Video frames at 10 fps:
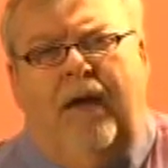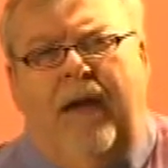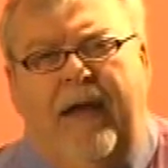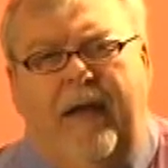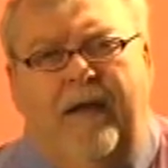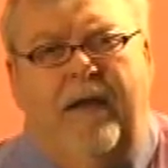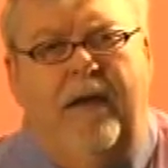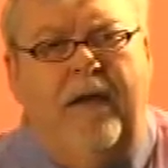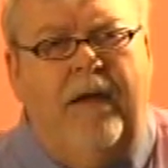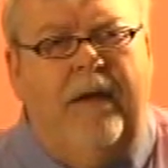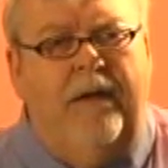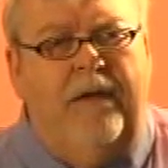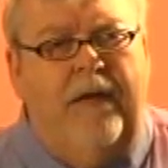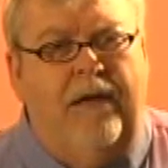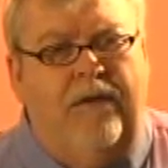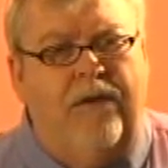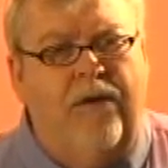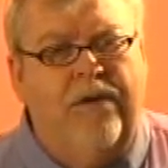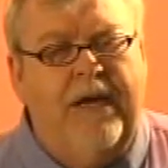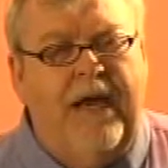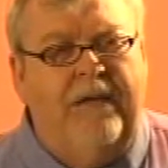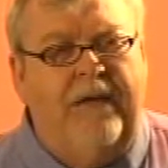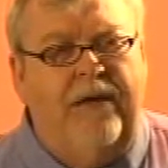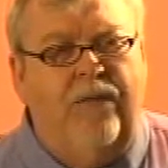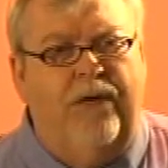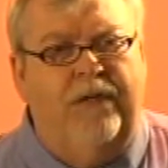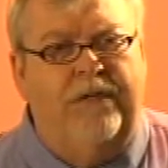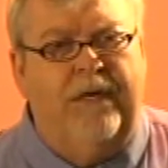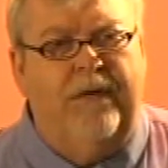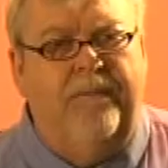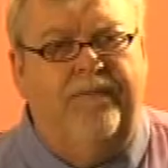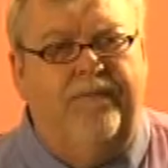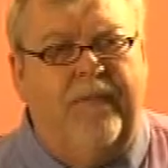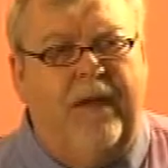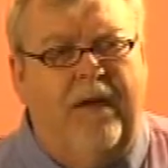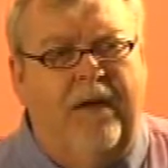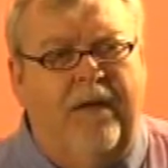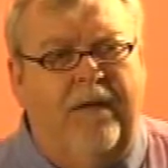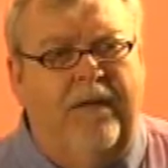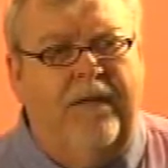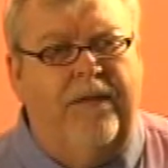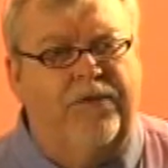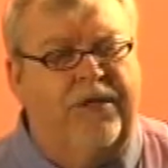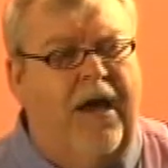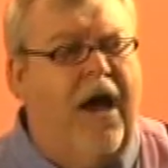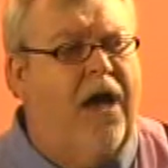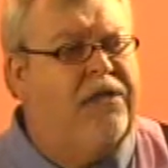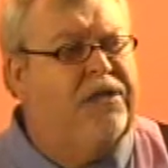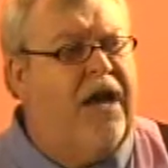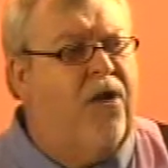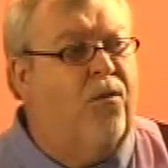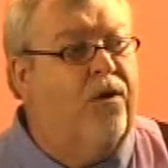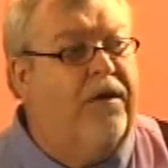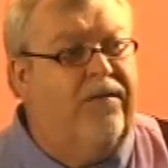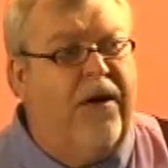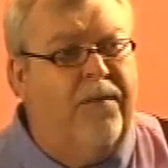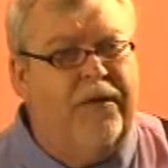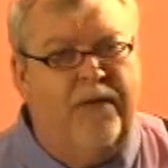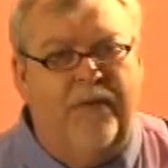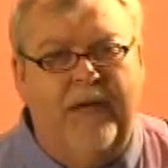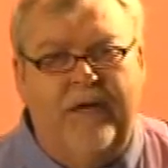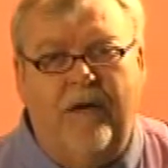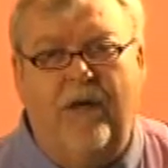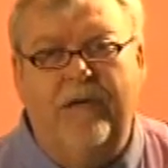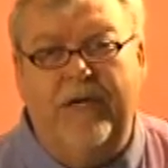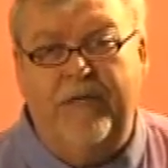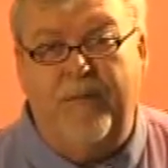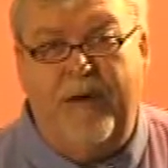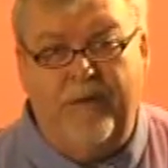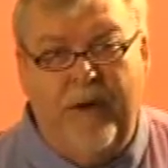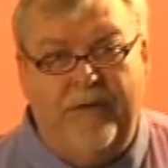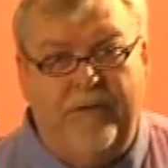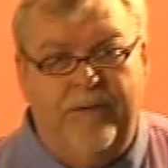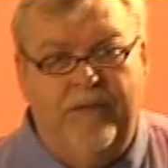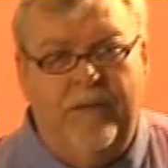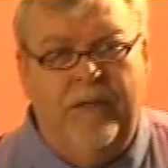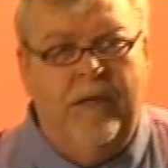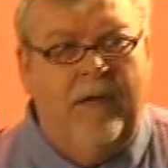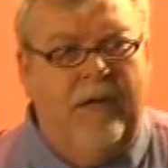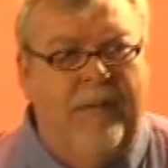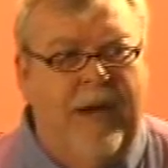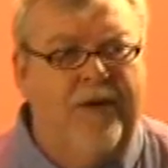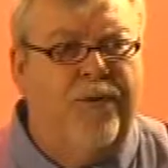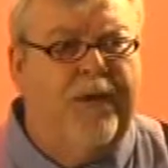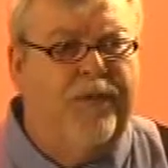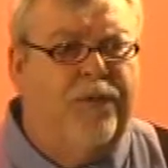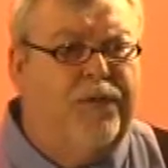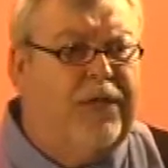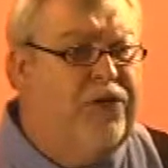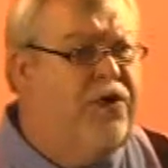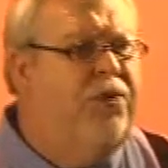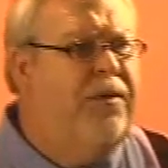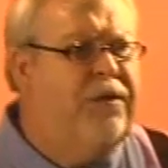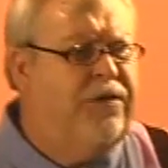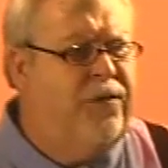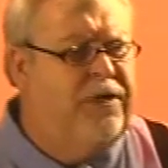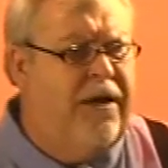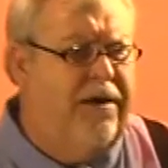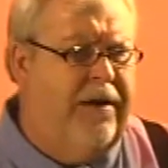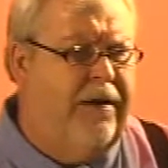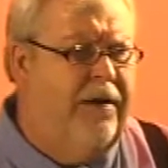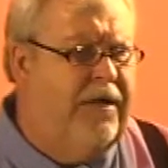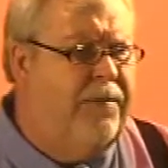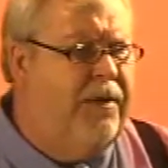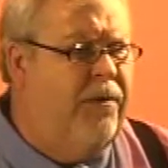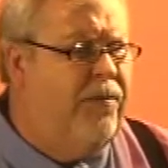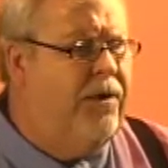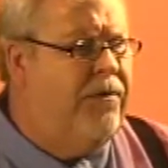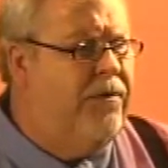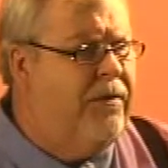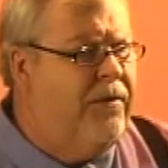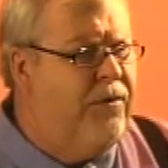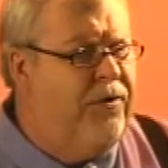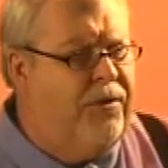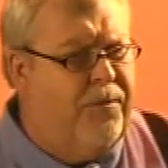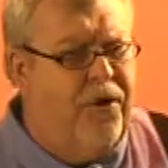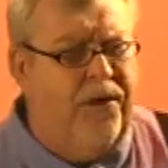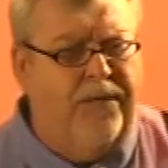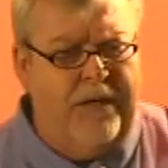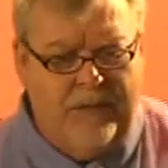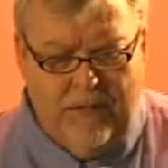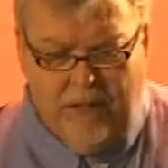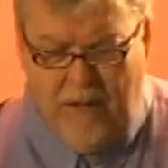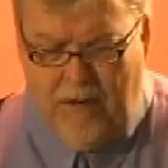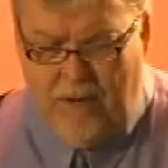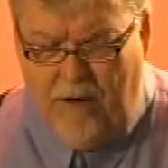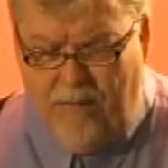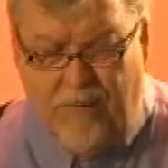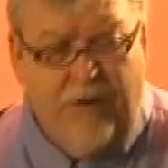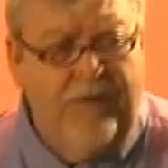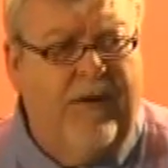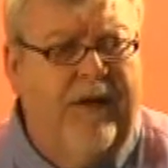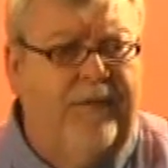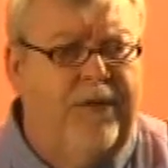And it turned out that it was there was a hostile work environment complaint called against my director. Now, my director was within 2 months of retiring. He'd been with the department over 35